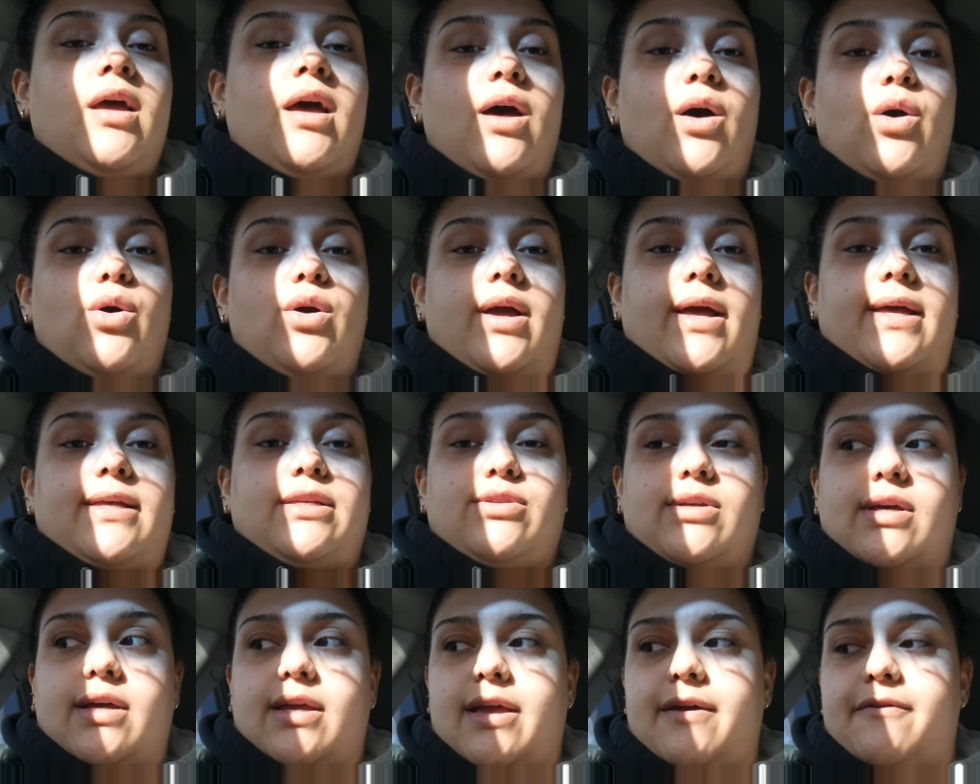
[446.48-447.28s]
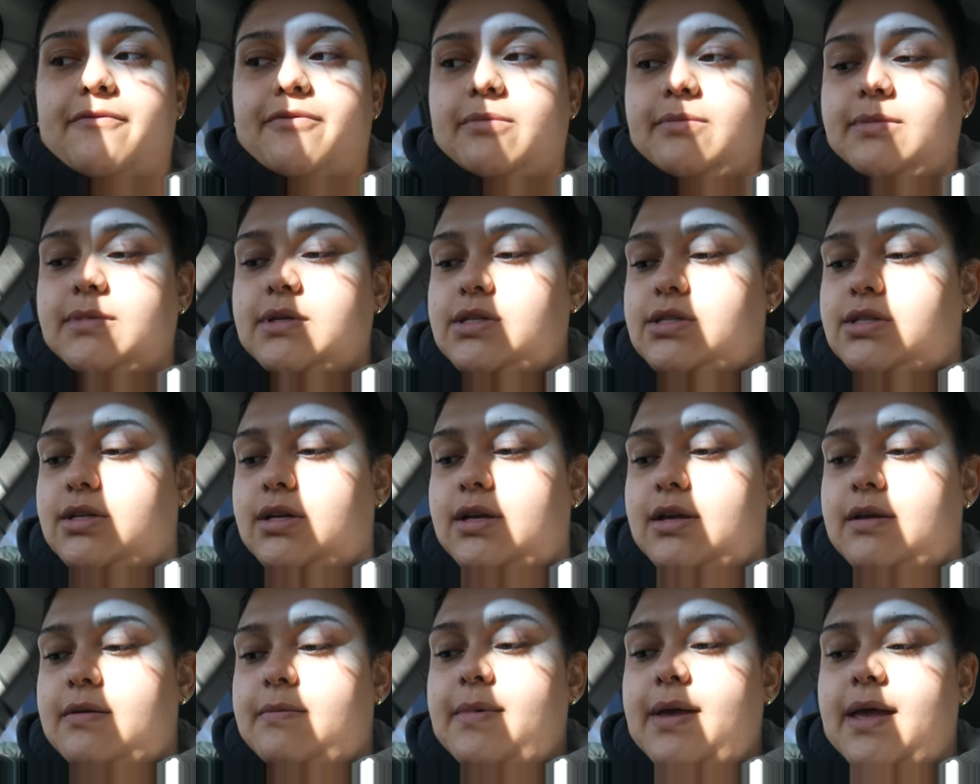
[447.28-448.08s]
Okay, so I came from the
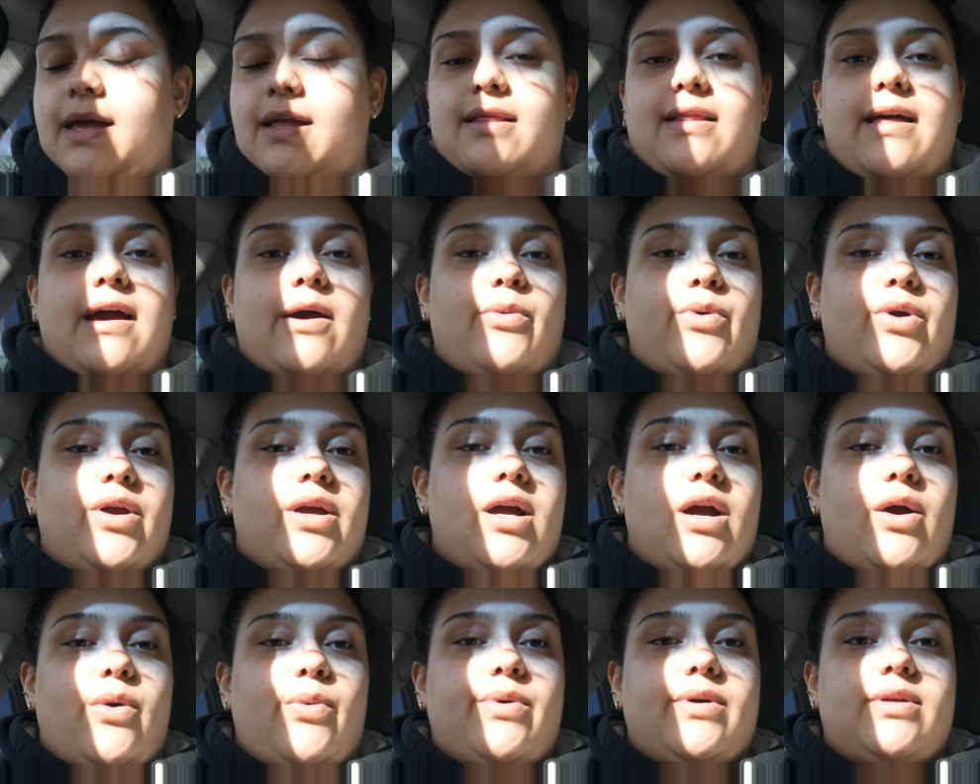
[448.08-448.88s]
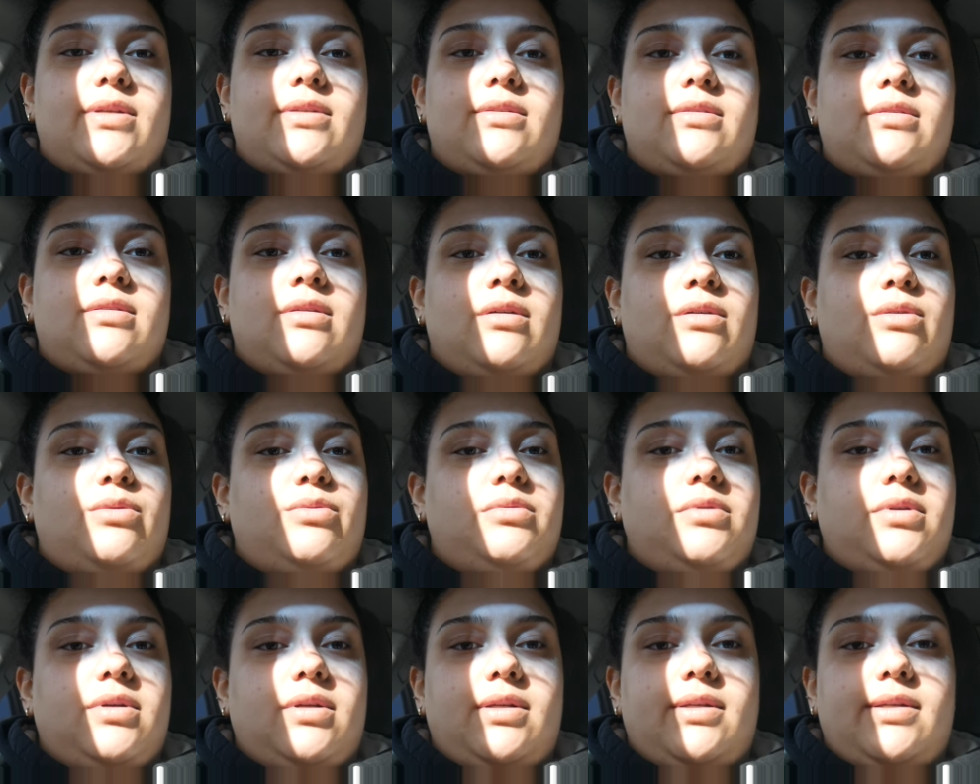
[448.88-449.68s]
gym and that workout was
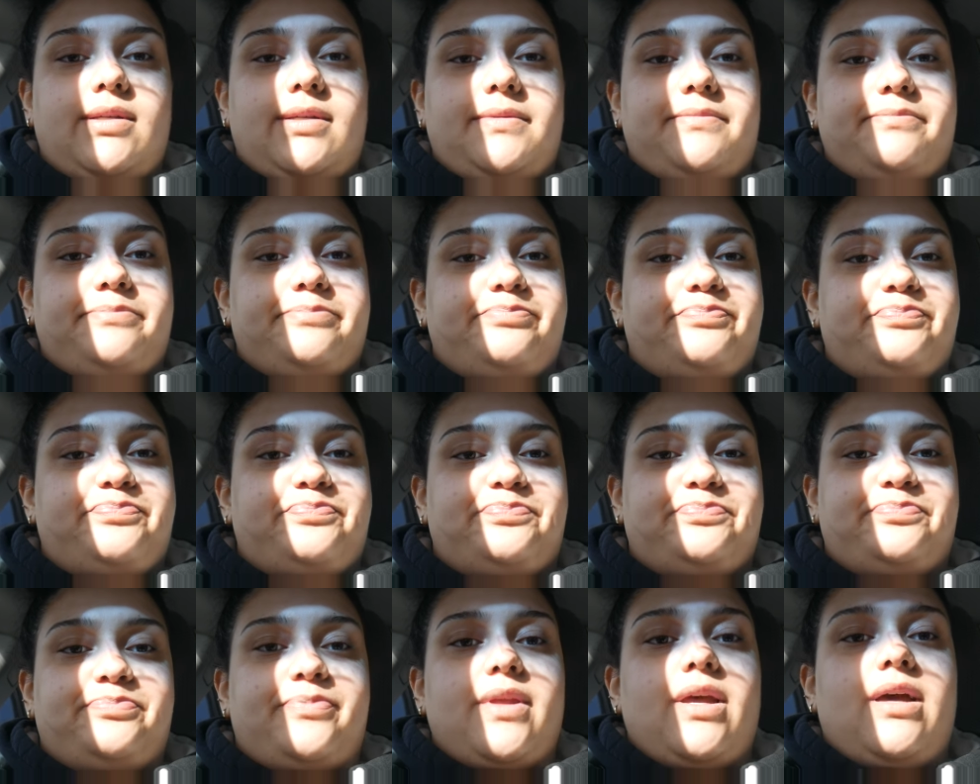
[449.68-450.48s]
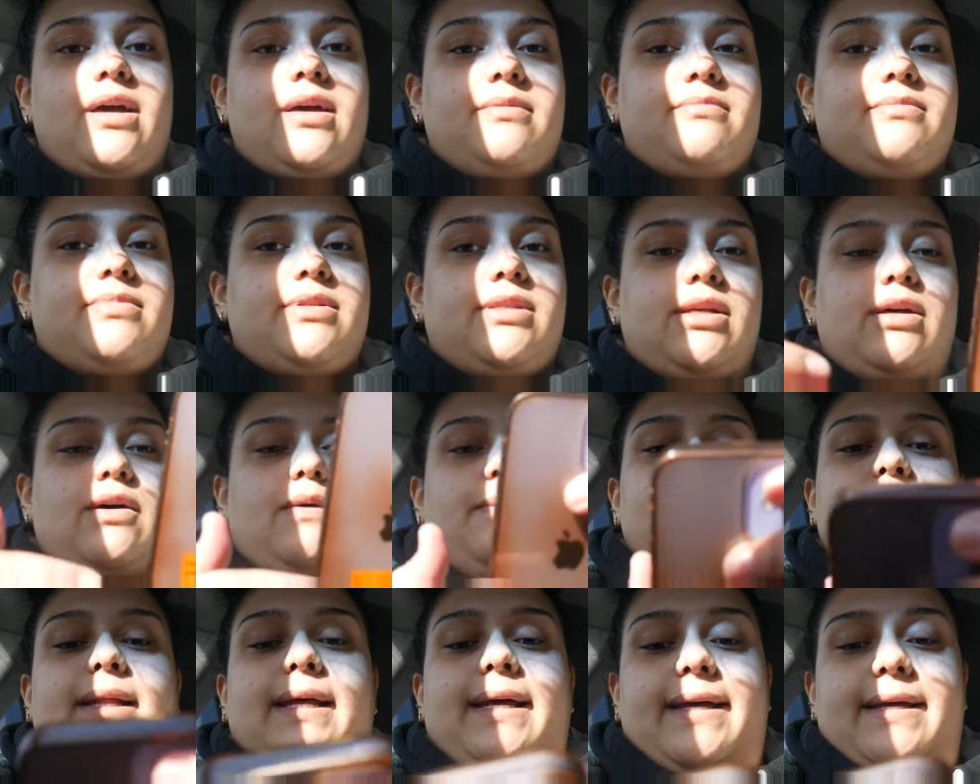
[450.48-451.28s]
so good. I am so
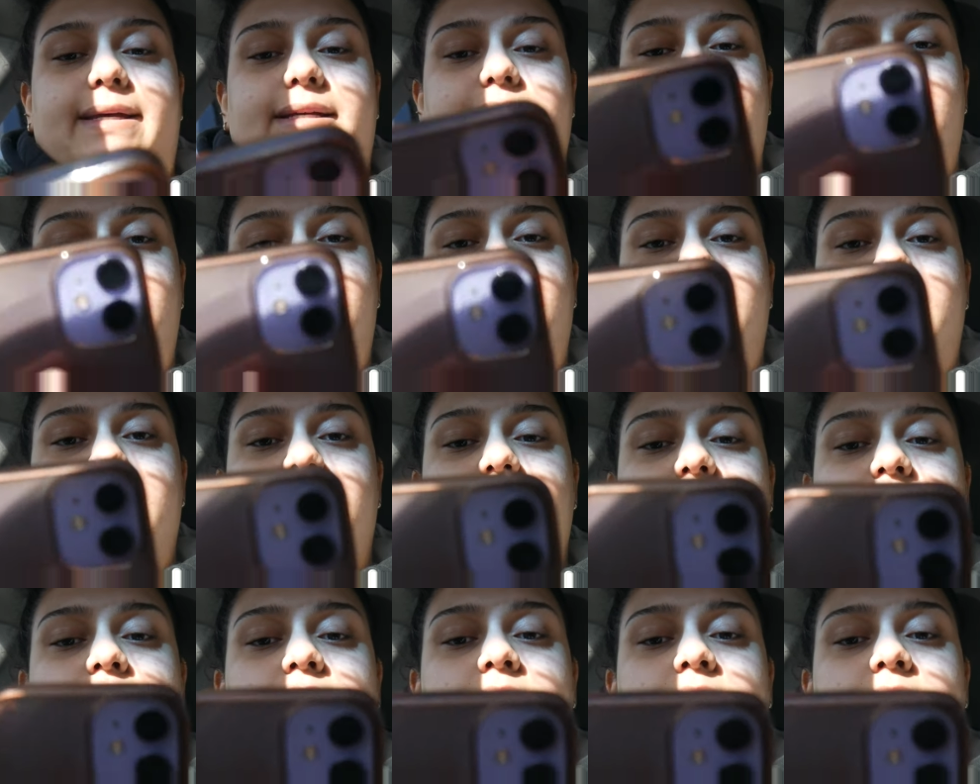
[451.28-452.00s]
blessed.